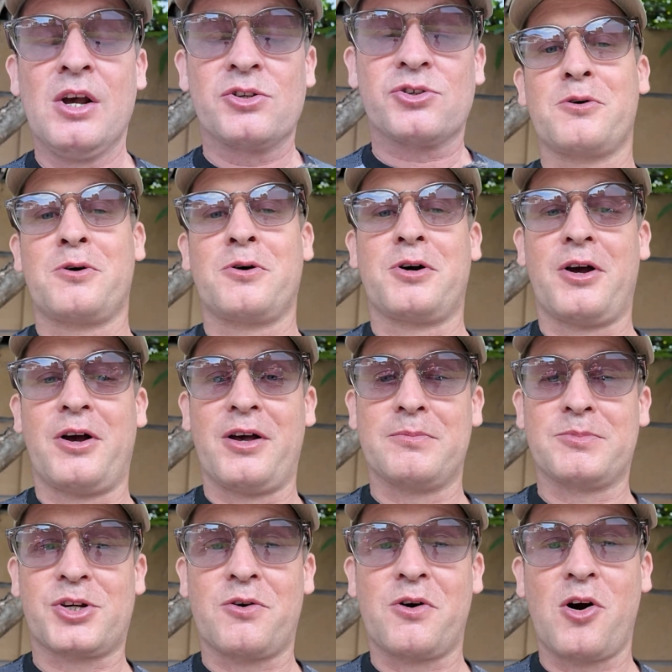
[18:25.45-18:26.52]

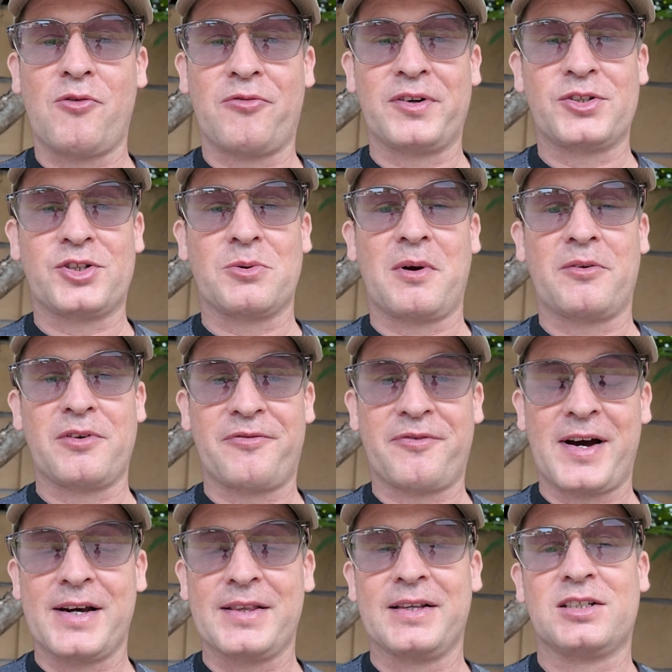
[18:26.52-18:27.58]
So hopefully some of you
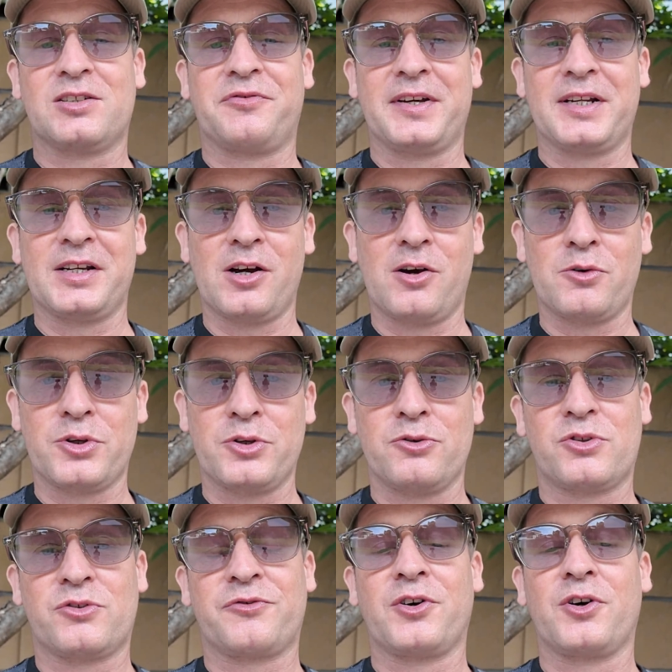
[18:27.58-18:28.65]
find this video
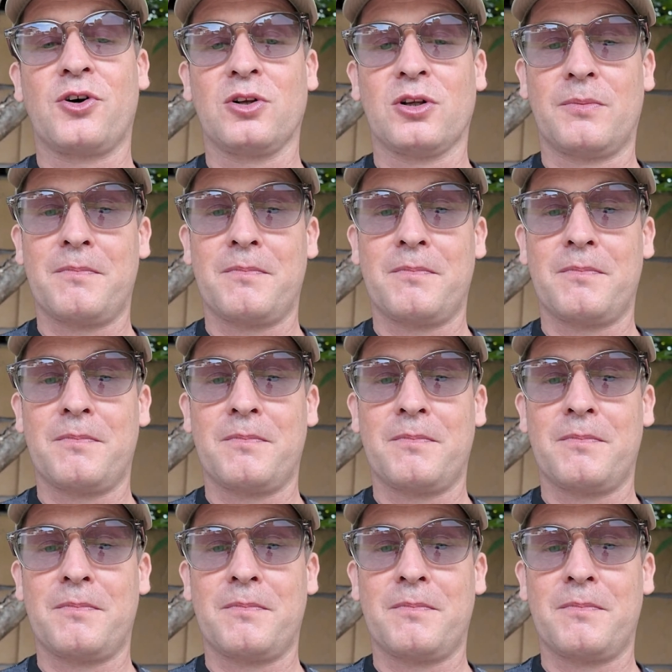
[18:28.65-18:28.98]
useful,